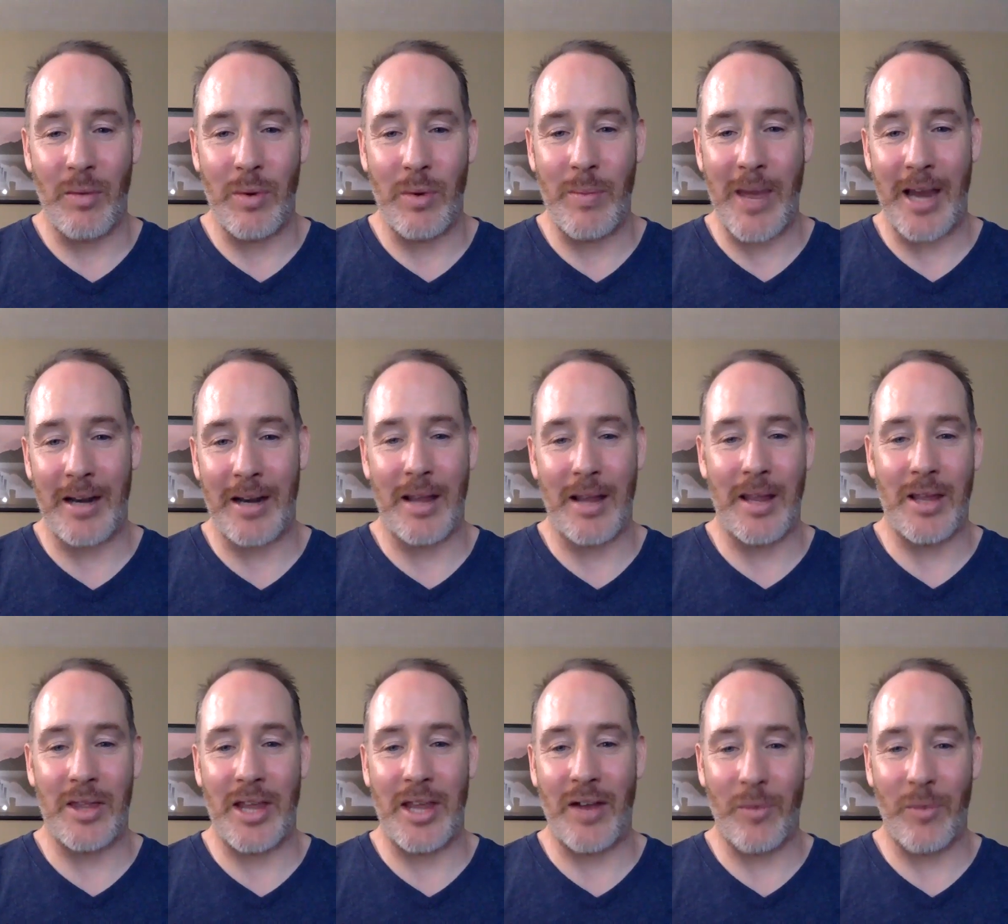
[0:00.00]
we banged on
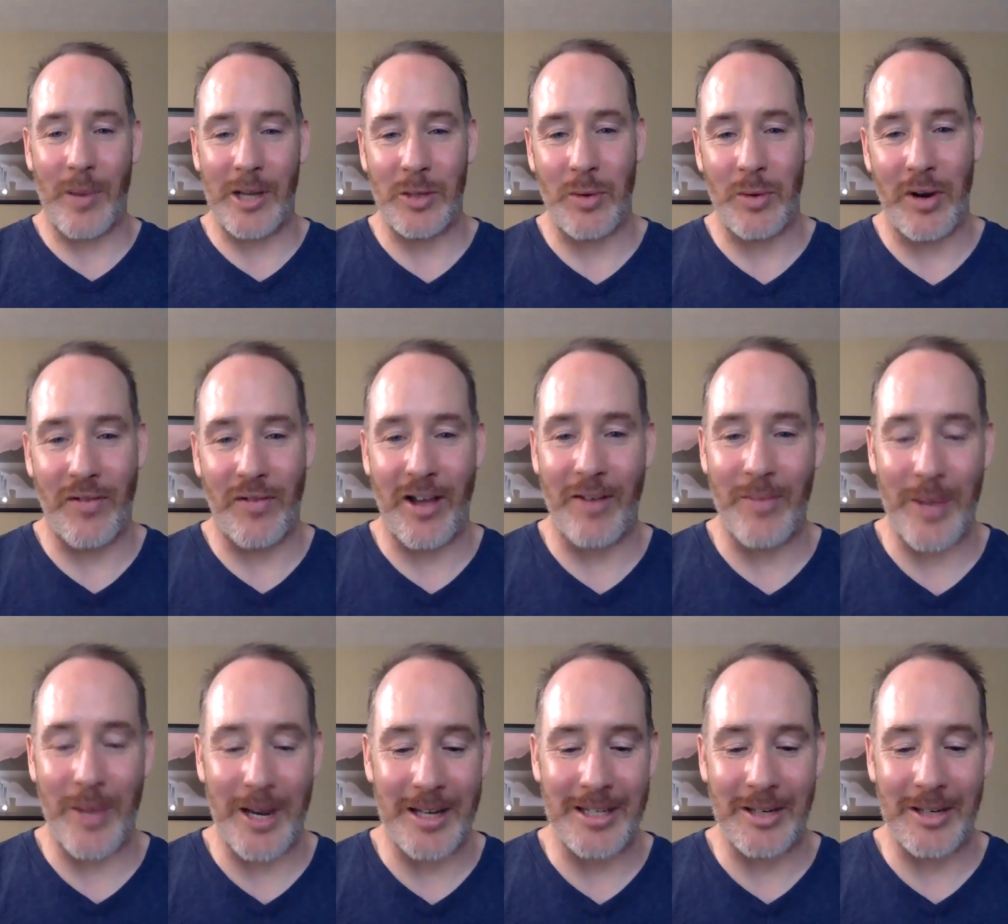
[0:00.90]
that thing for about 25
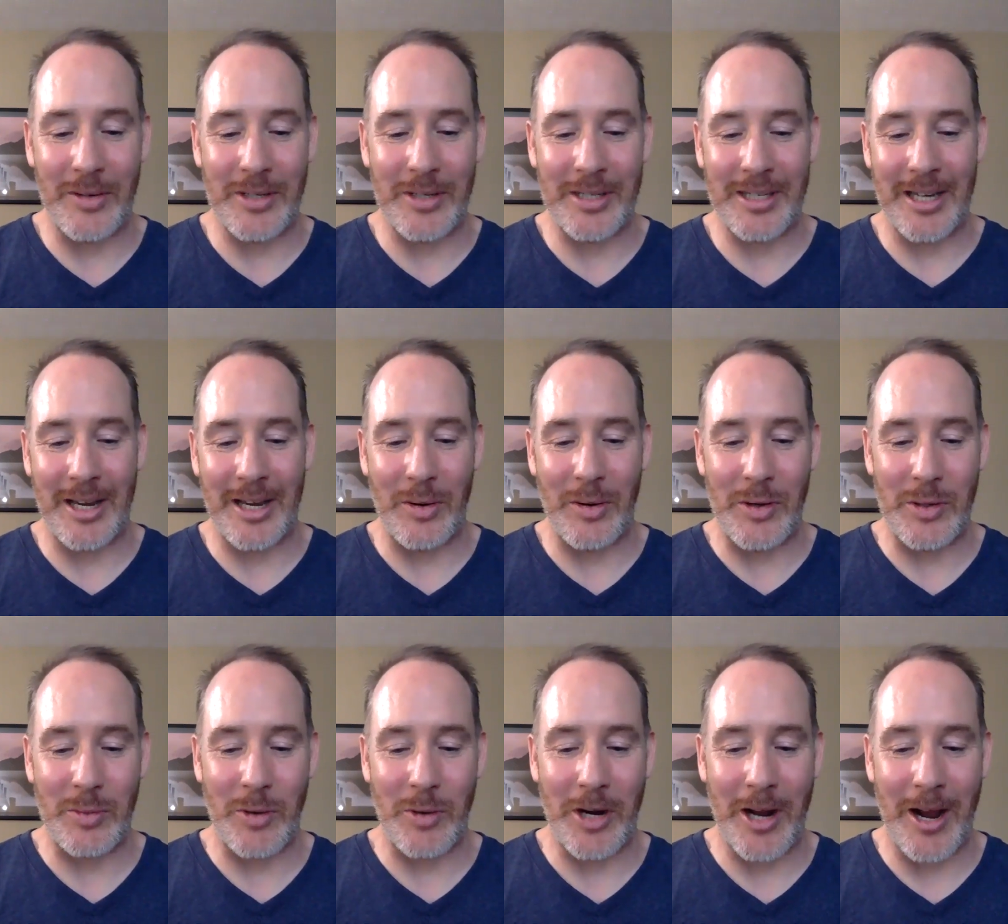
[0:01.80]
minutes. It
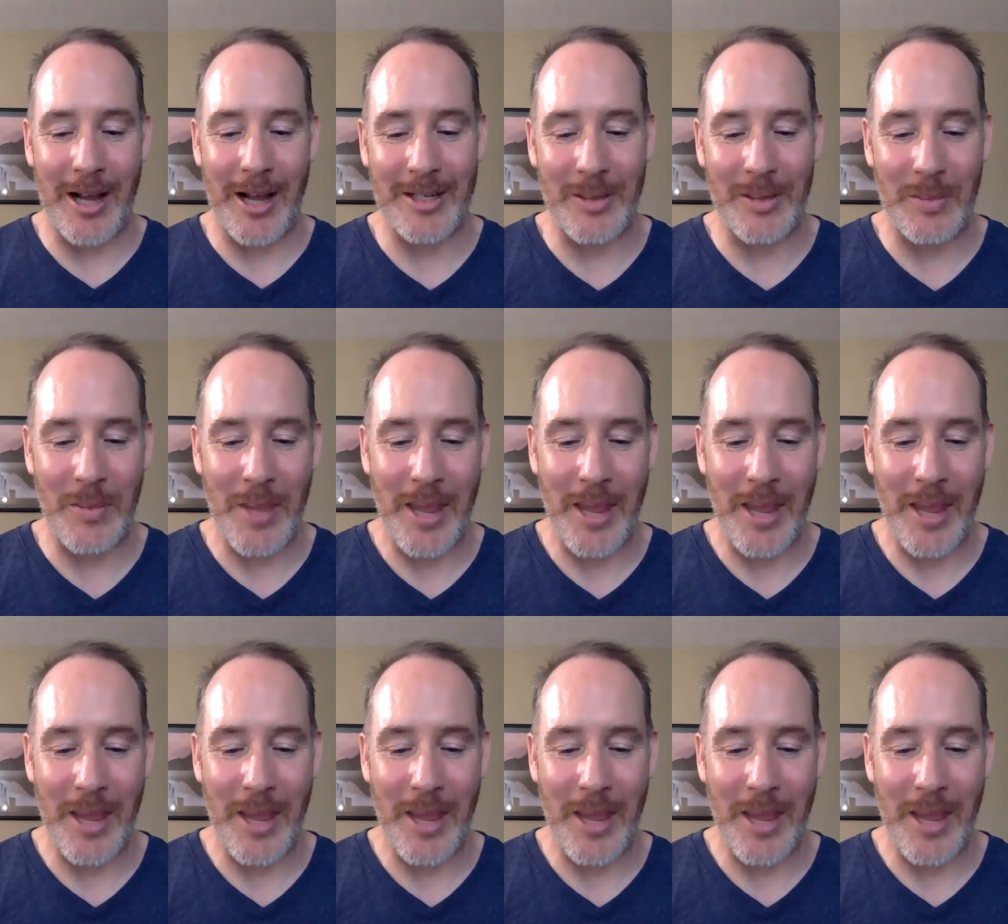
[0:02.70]
was pretty awesome.